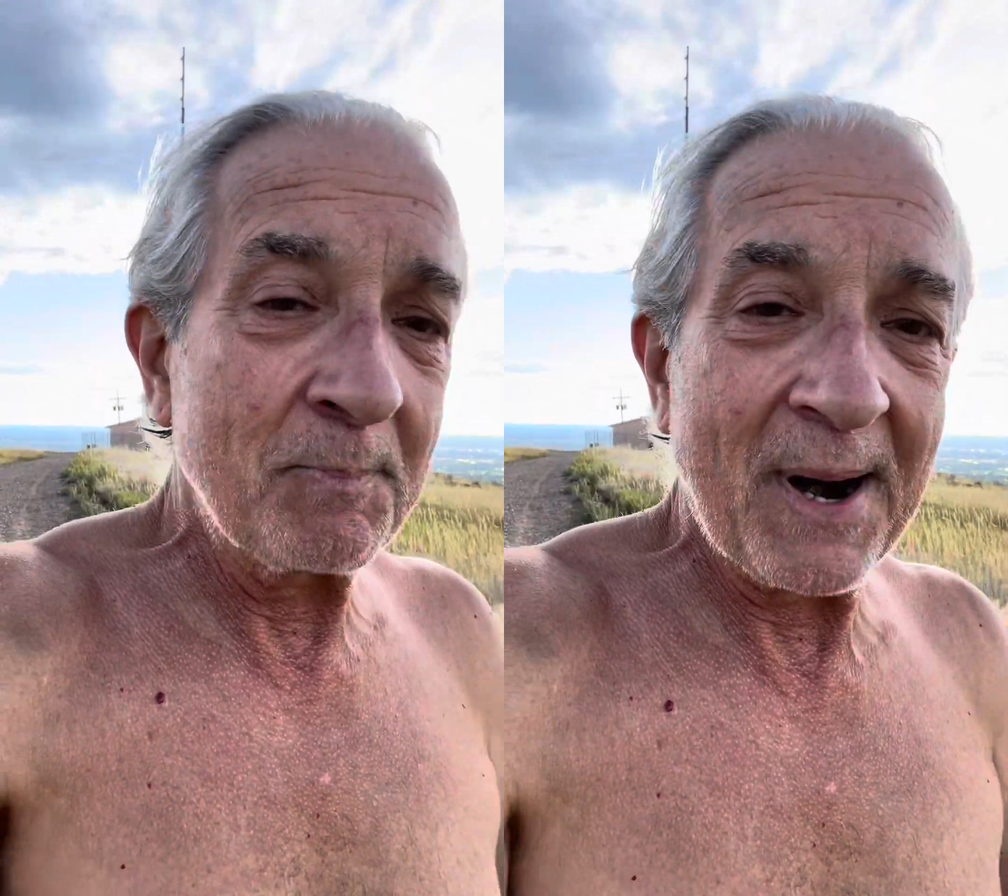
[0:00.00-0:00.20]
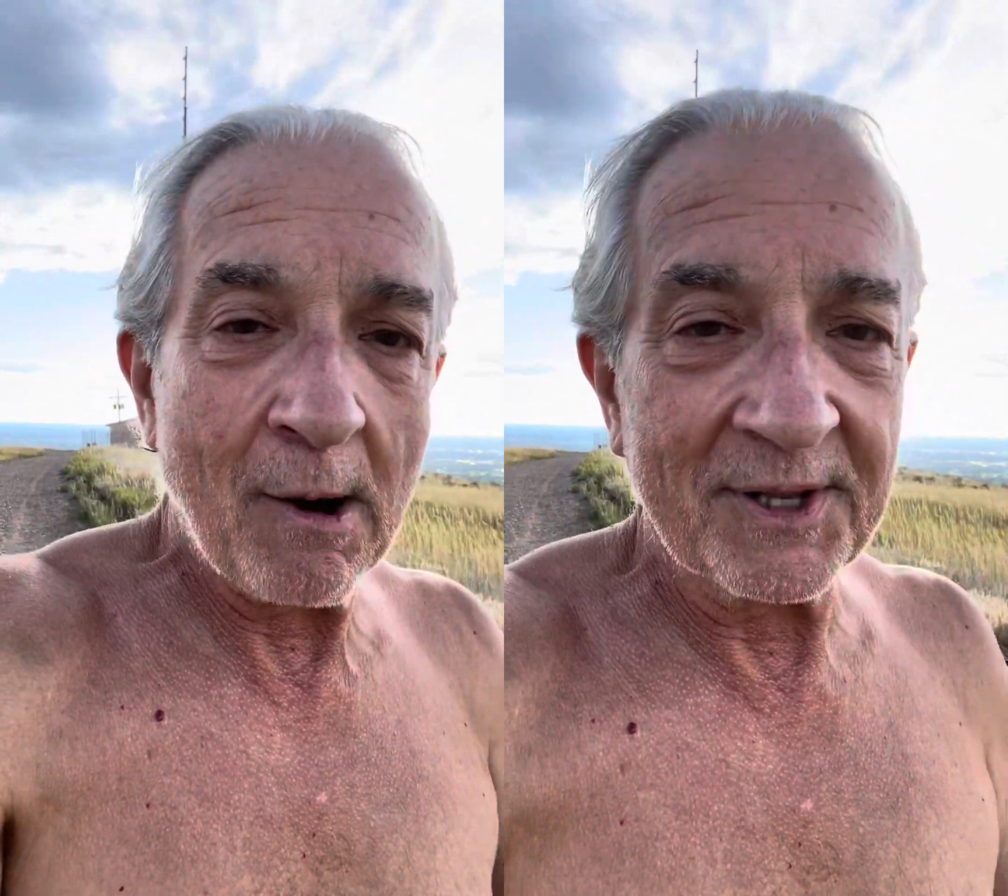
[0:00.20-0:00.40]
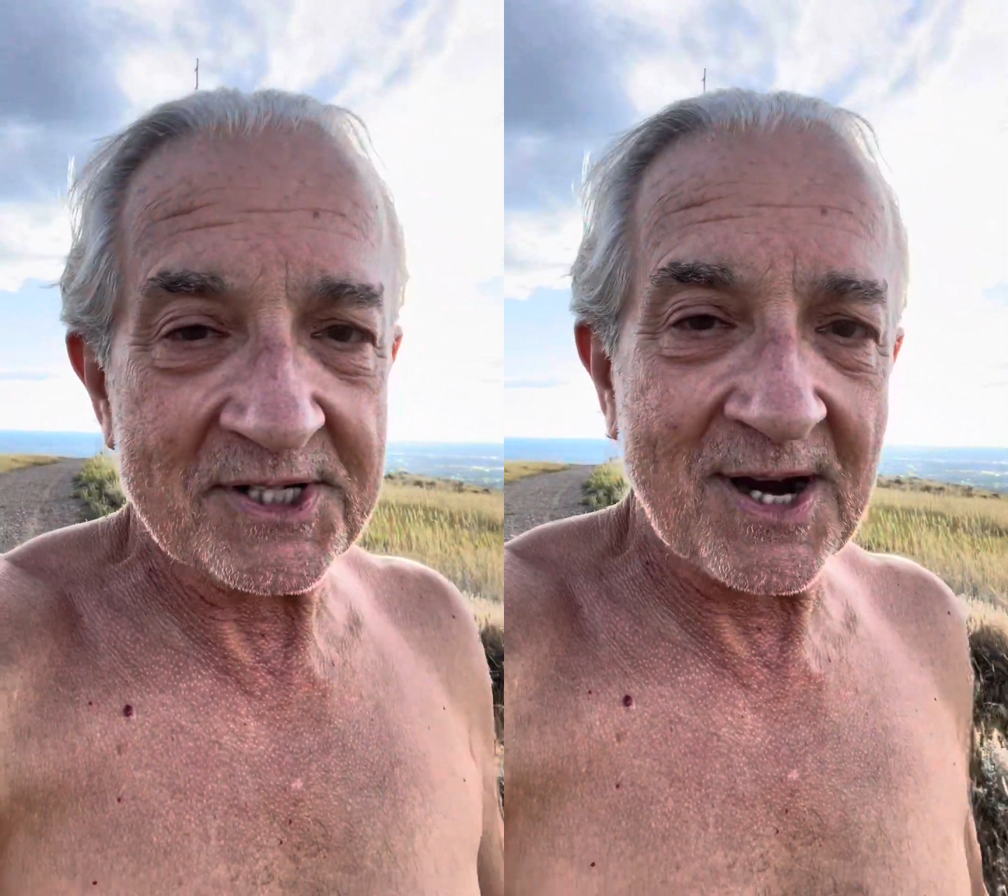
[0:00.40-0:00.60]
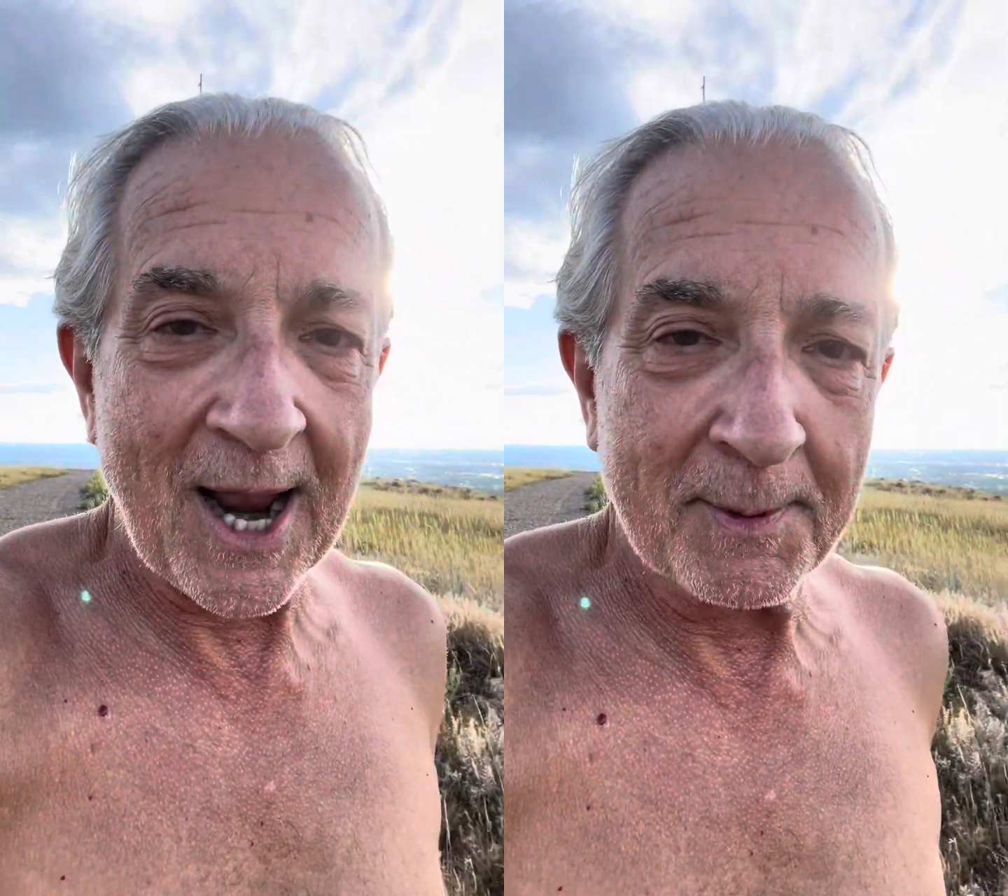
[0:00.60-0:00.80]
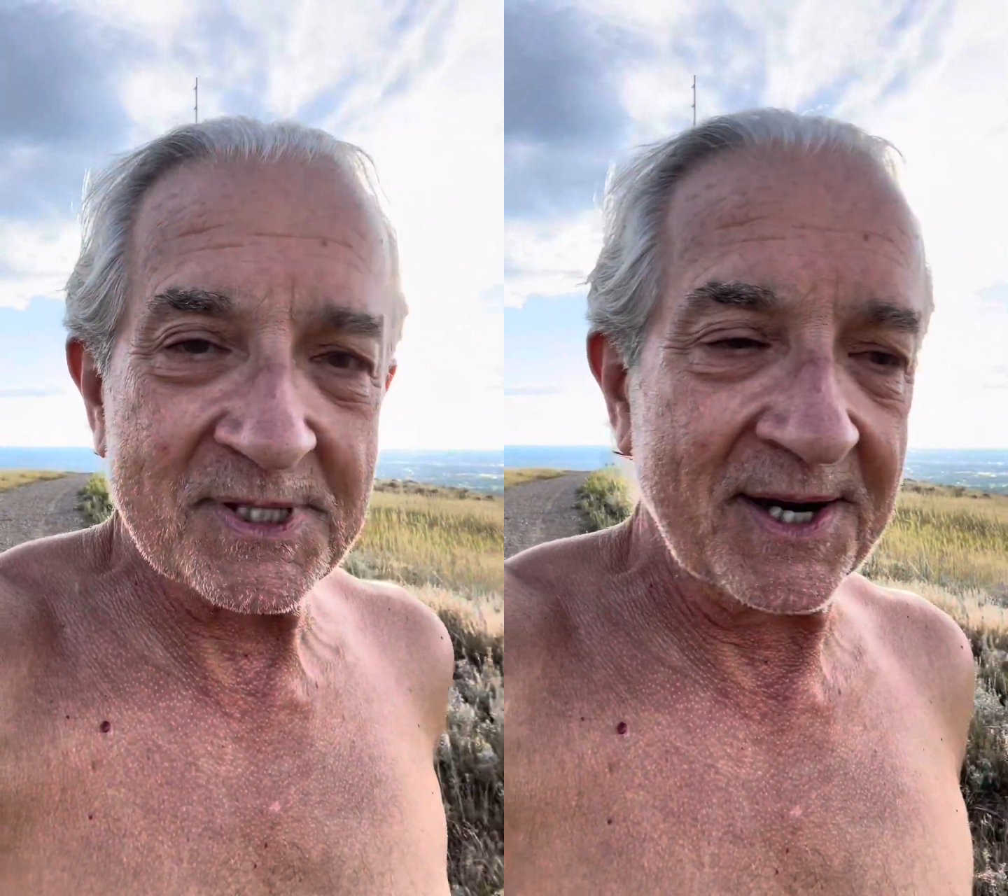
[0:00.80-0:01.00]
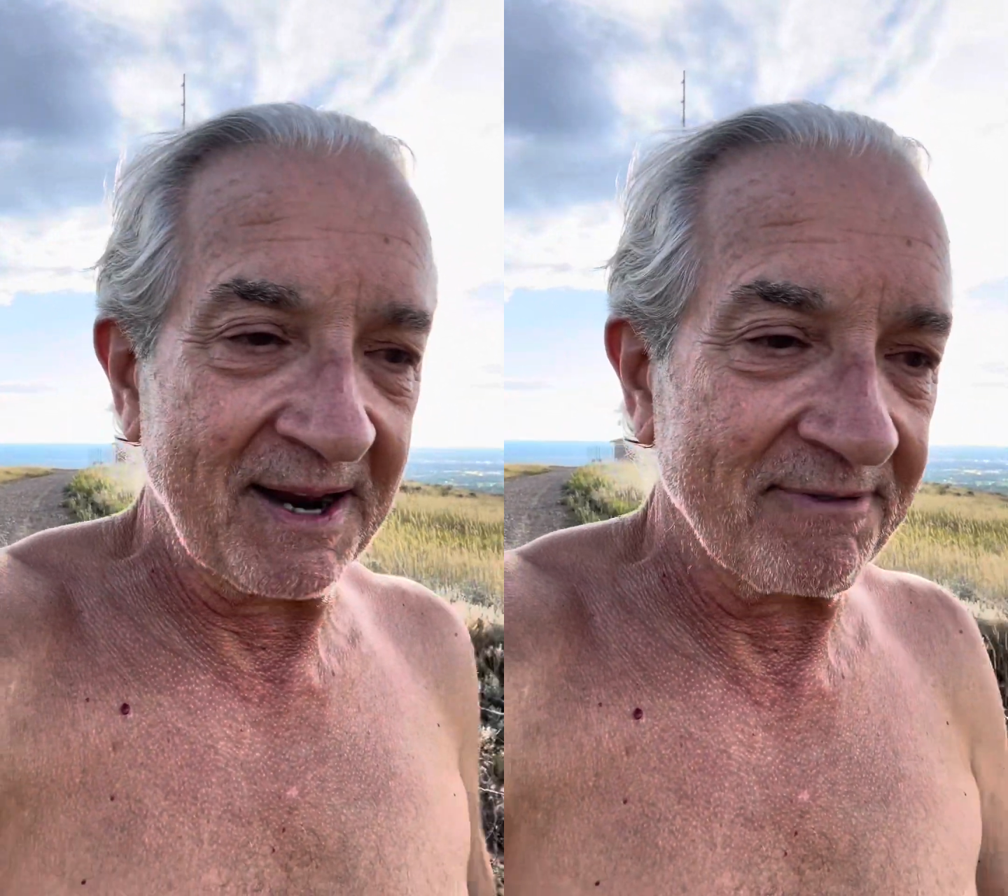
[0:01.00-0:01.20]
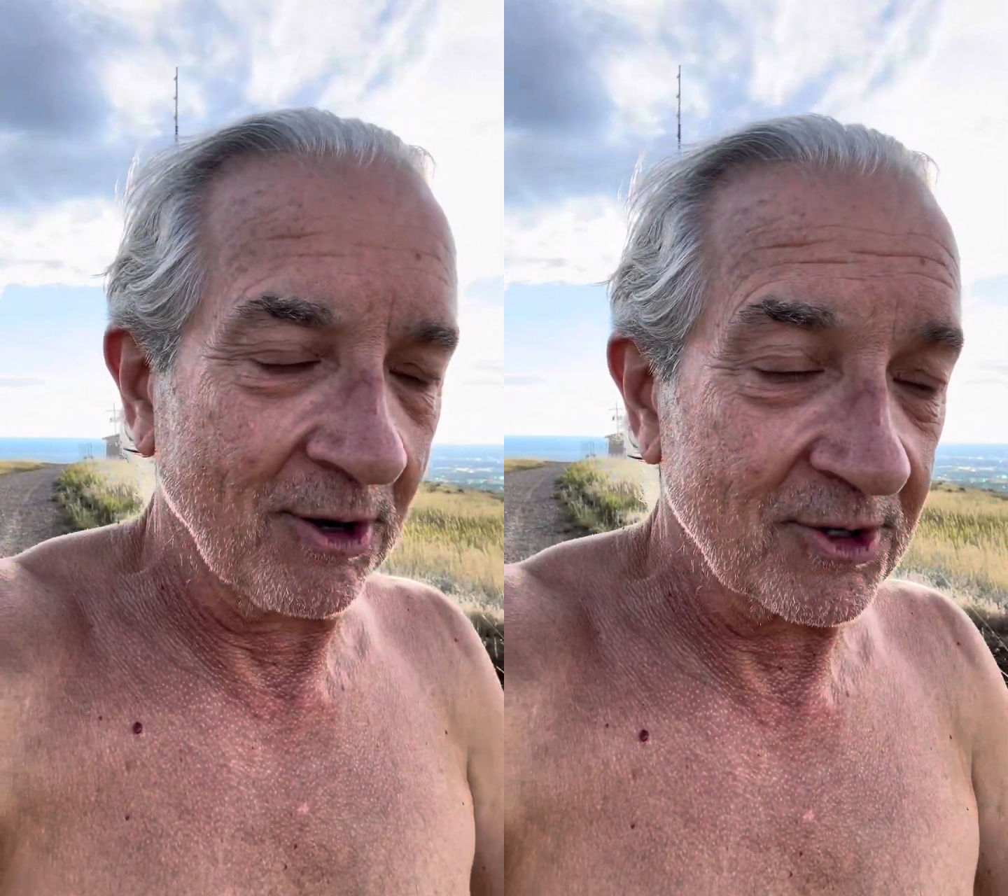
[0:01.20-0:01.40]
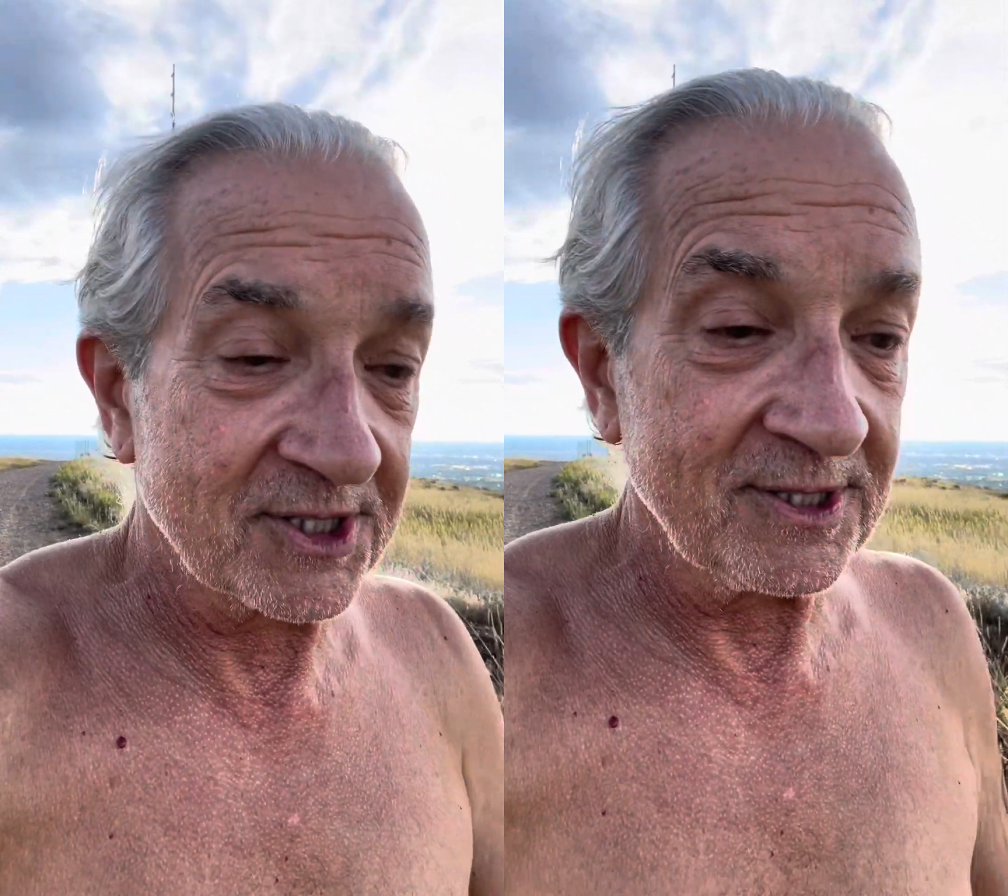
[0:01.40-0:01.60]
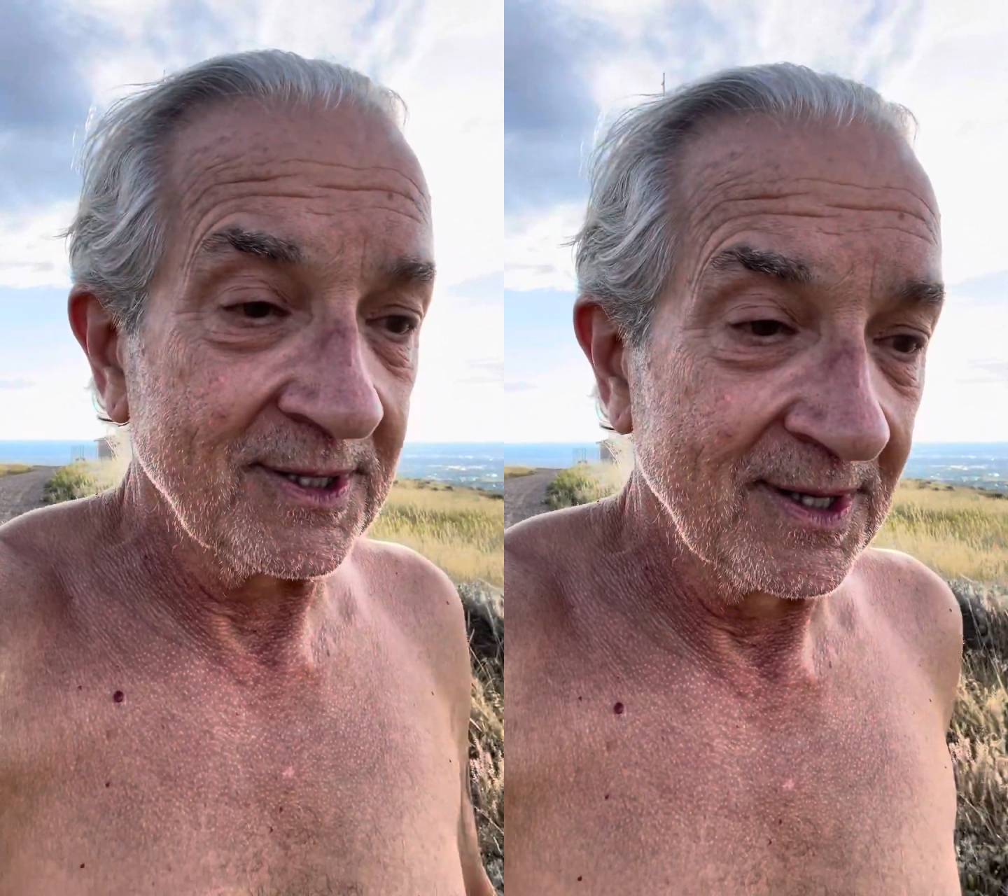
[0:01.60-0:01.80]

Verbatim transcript: perilous times today, folks.